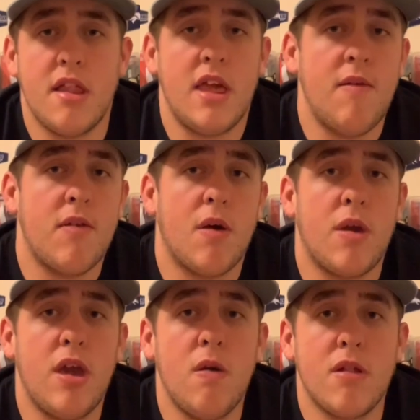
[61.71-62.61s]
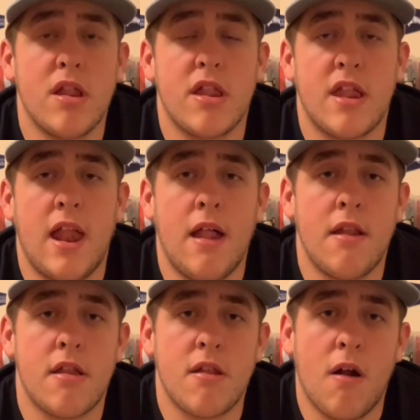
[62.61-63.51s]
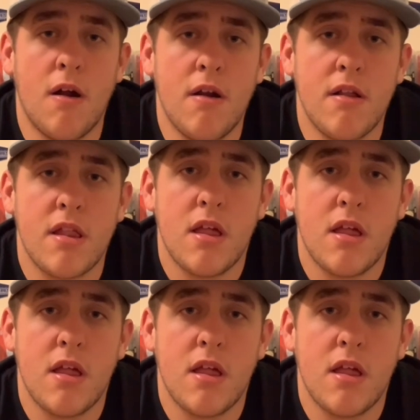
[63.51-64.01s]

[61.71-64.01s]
Even though Houston sat out the starters,